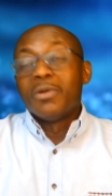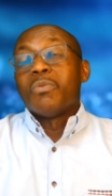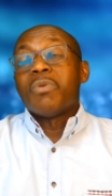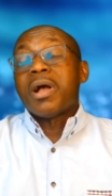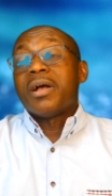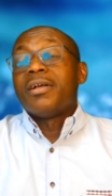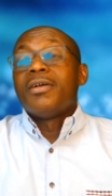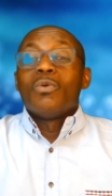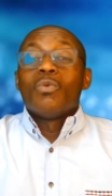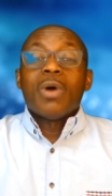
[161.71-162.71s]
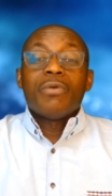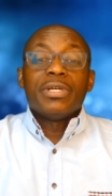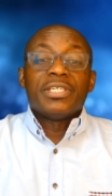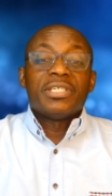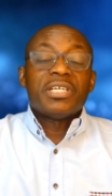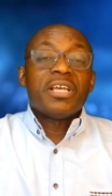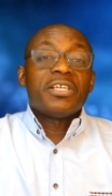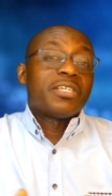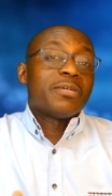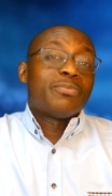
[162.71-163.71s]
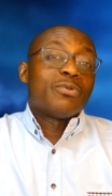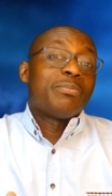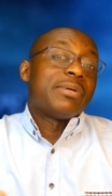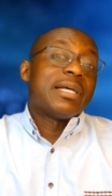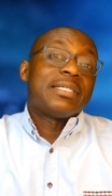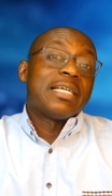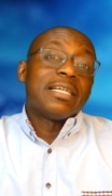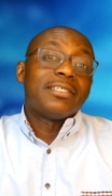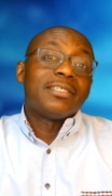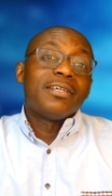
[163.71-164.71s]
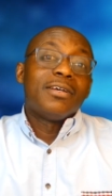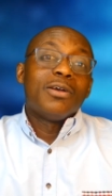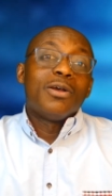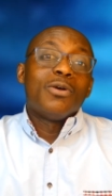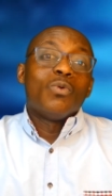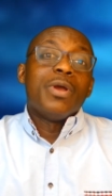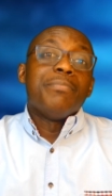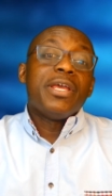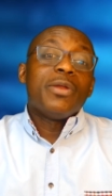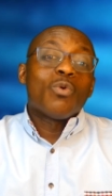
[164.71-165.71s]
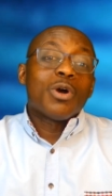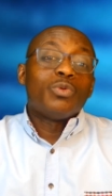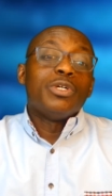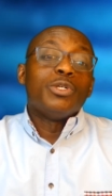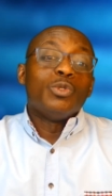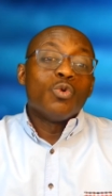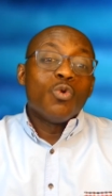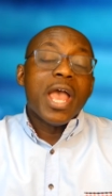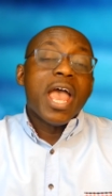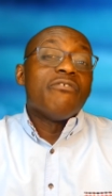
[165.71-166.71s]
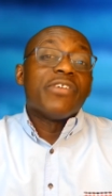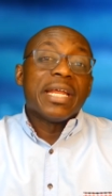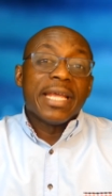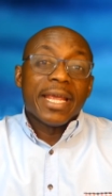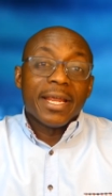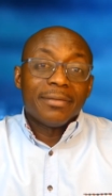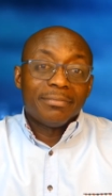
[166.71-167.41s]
Well, when we say simple present, we mean what we do every day.